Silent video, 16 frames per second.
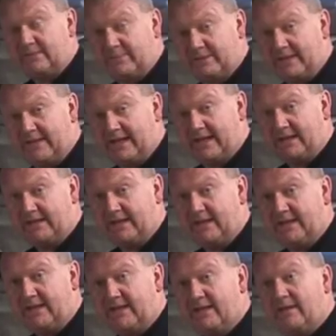and protect
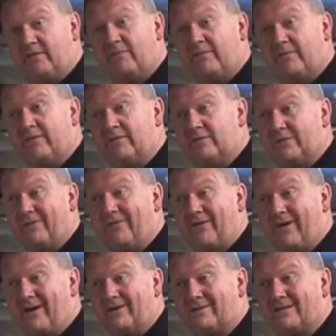it. We've used a
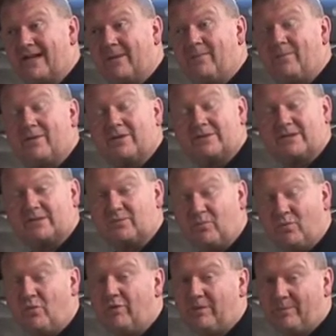vinyl tape because it's
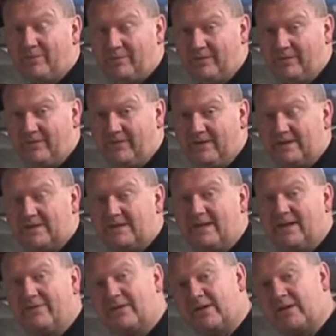waterproof and it's
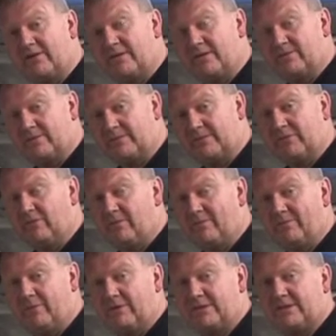never going to
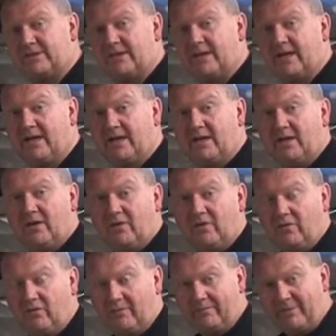absorb moisture
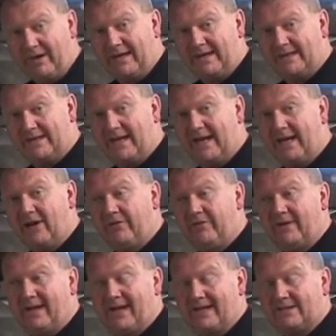or break
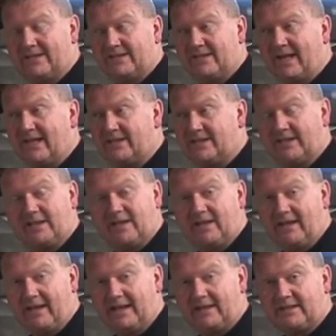down and start to
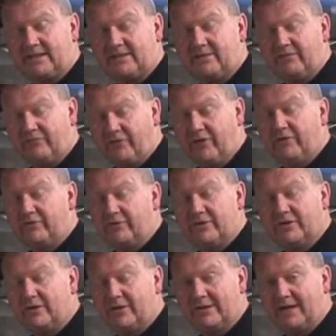collect road
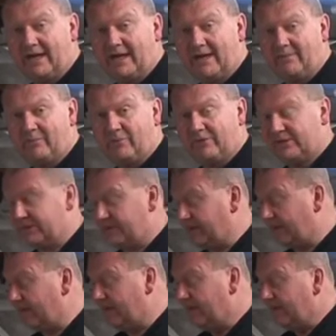dirt and
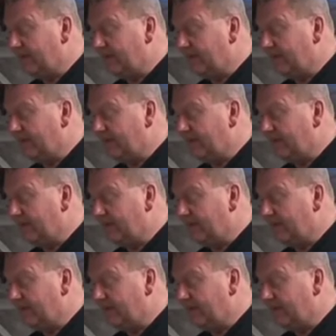moisture